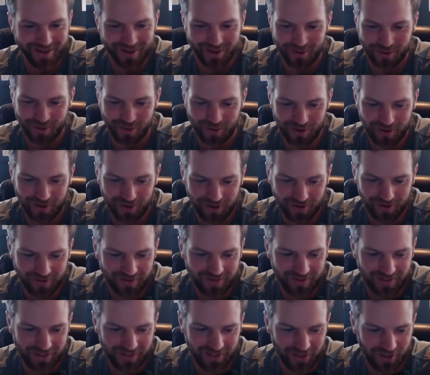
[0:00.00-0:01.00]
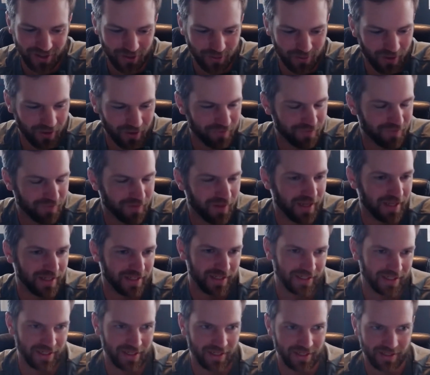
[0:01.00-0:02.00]
or, you know, our flight
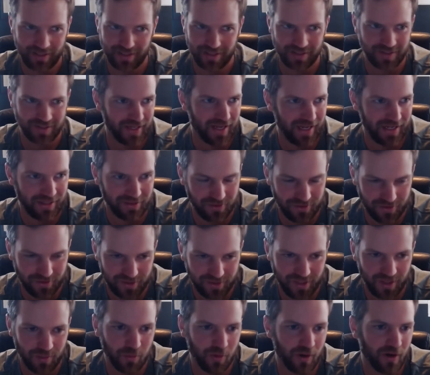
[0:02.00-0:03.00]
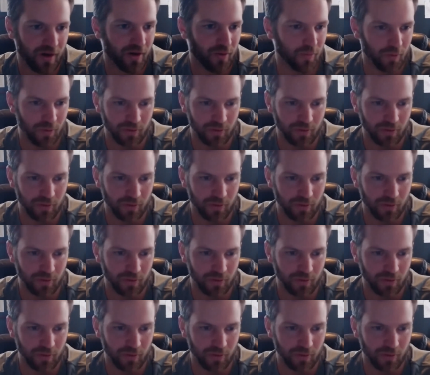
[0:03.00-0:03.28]
gets canceled somewhere,